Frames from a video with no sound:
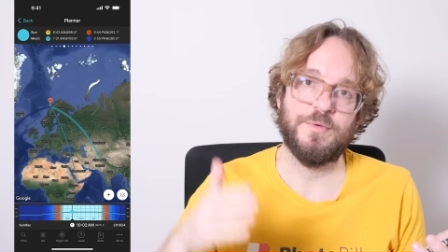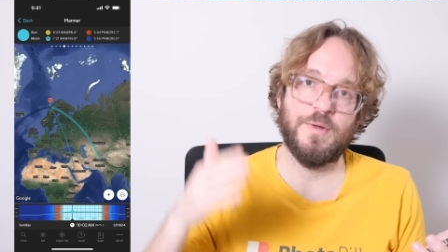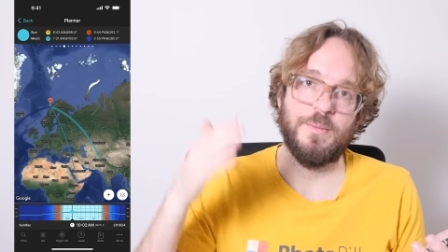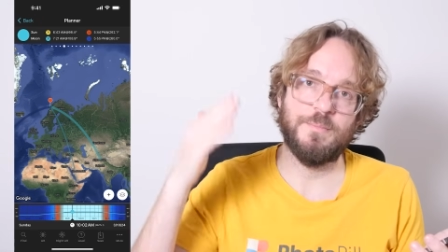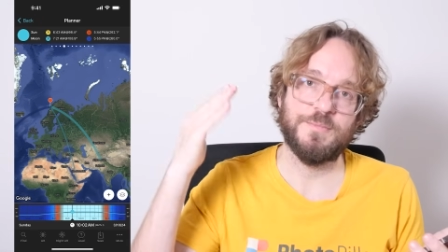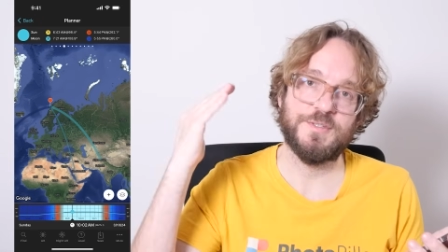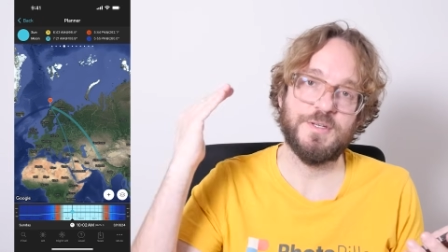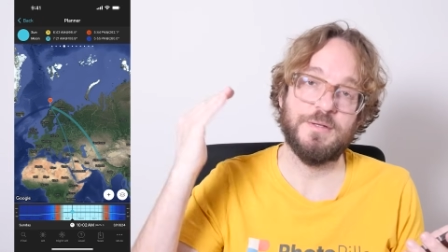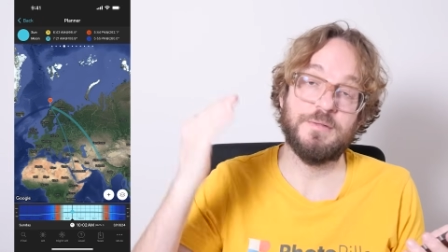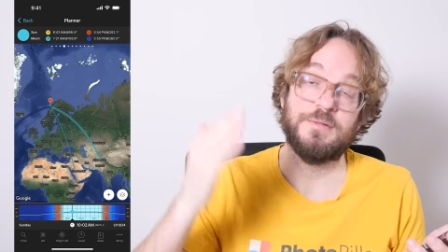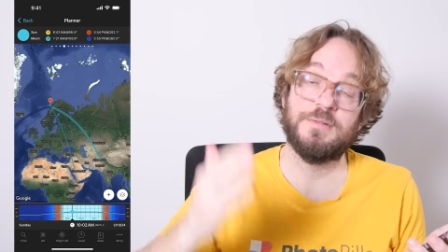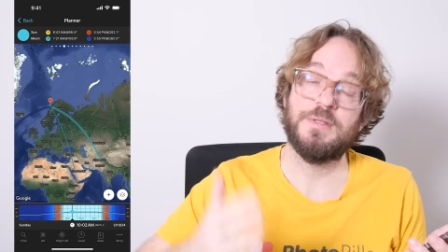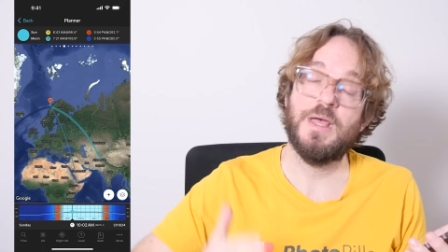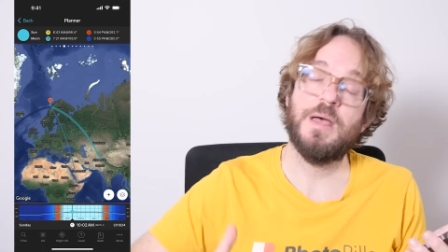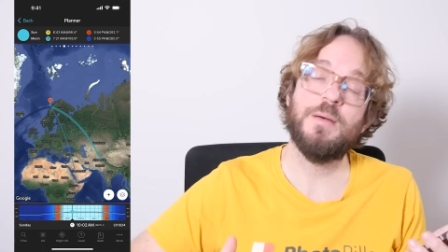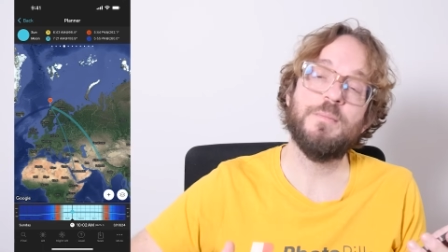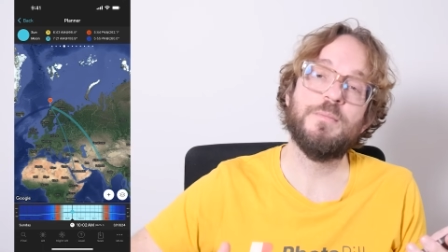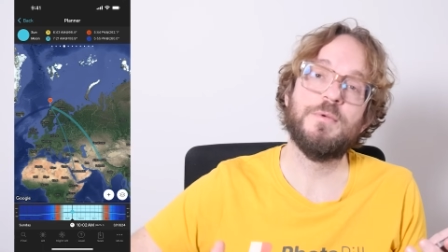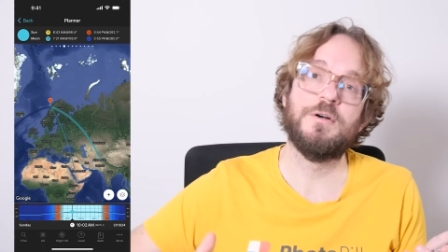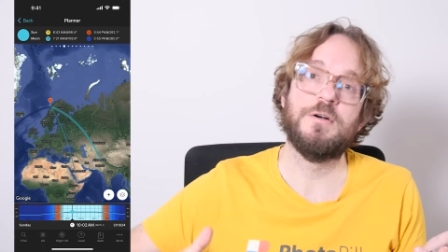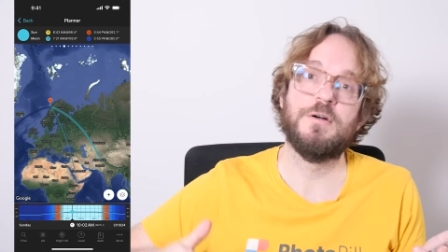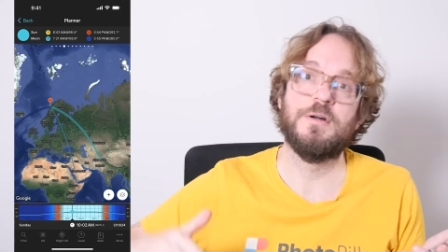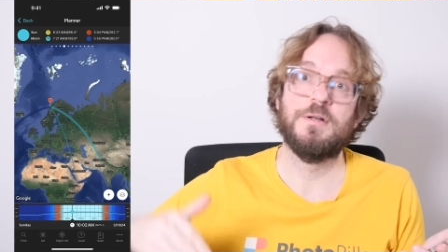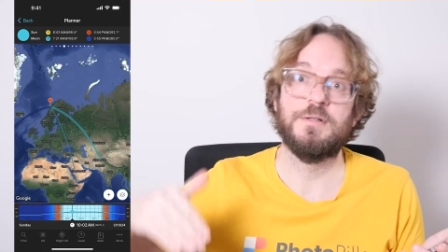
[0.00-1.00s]
from
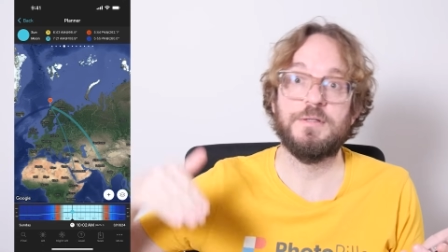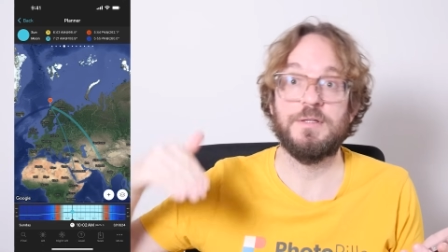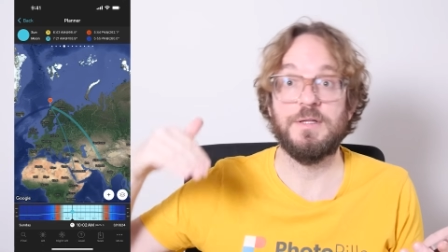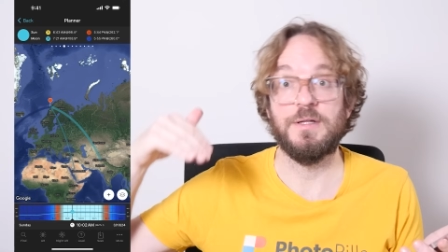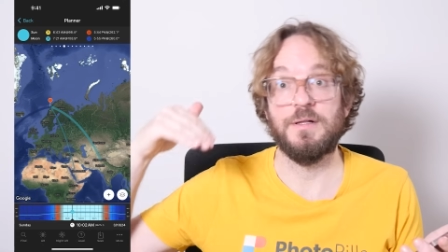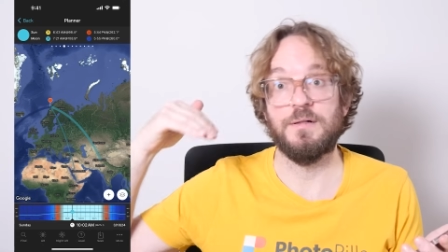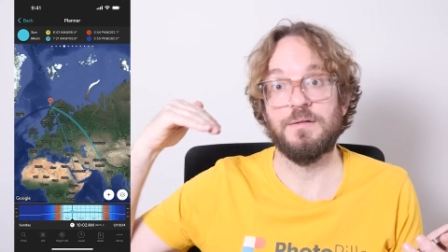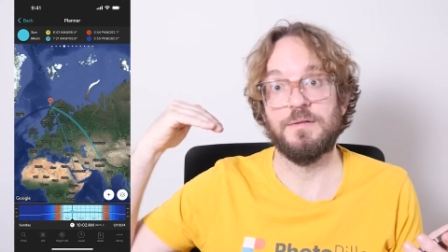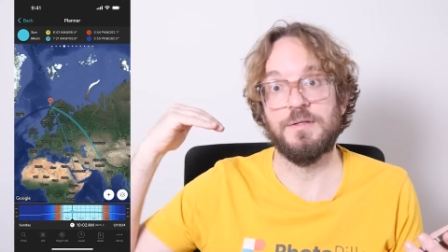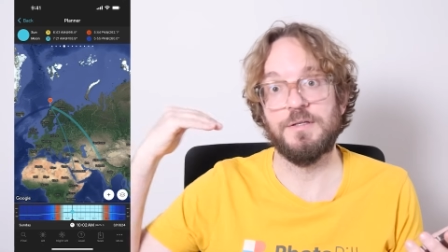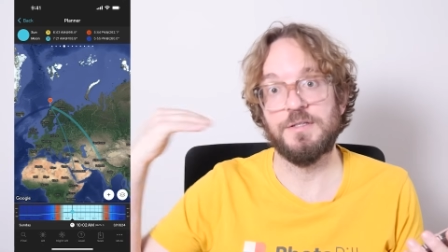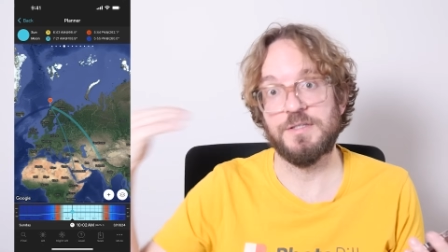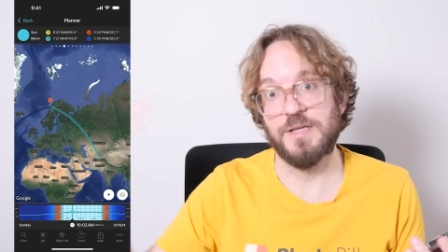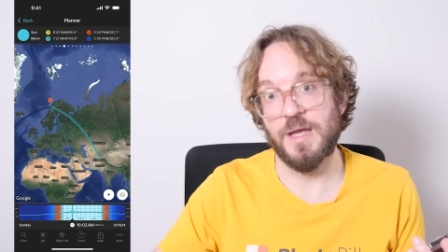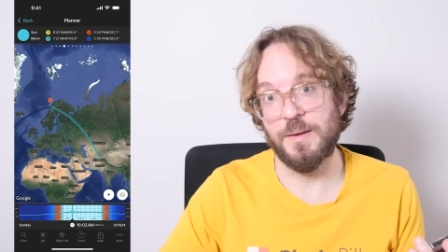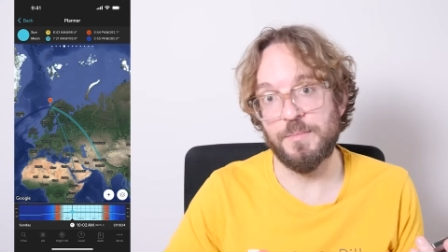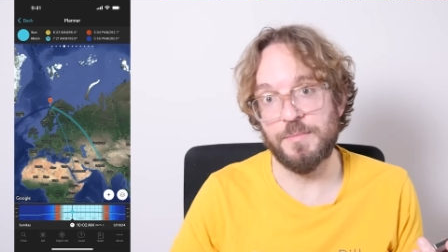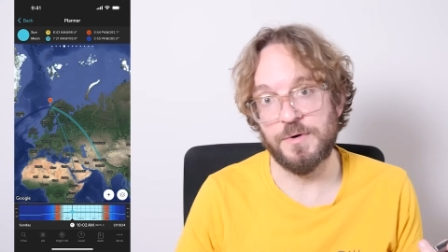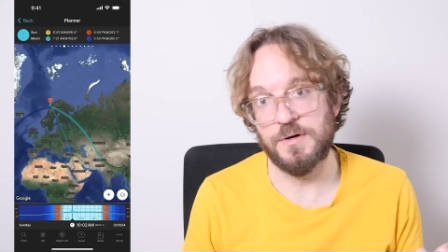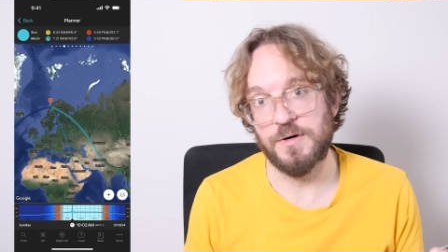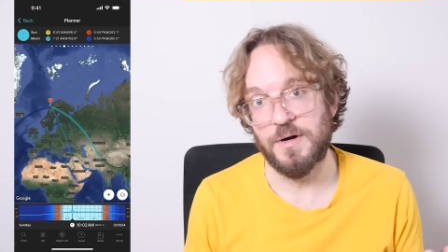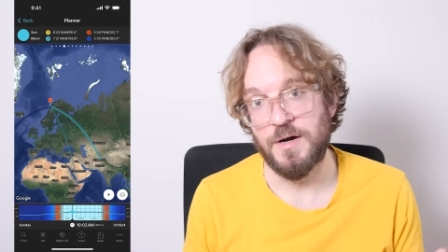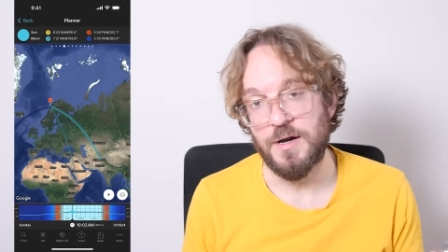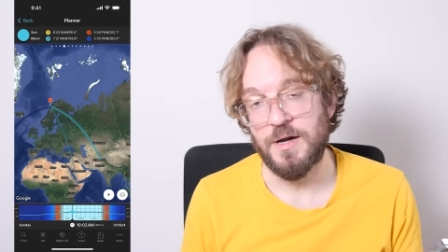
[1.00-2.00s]
September till
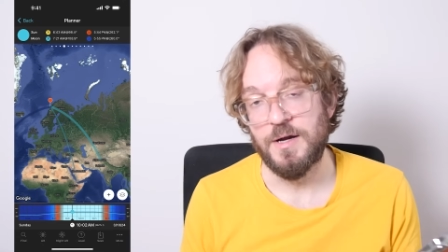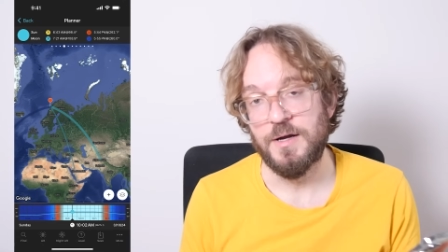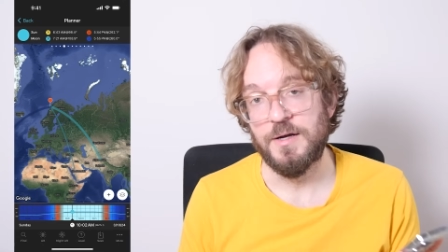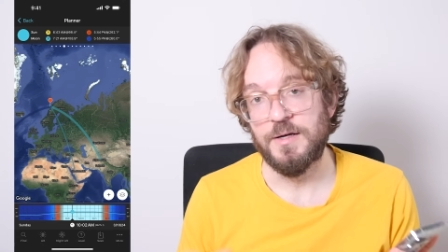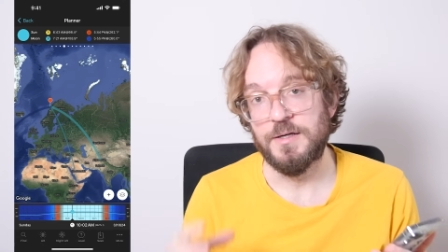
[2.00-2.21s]
December,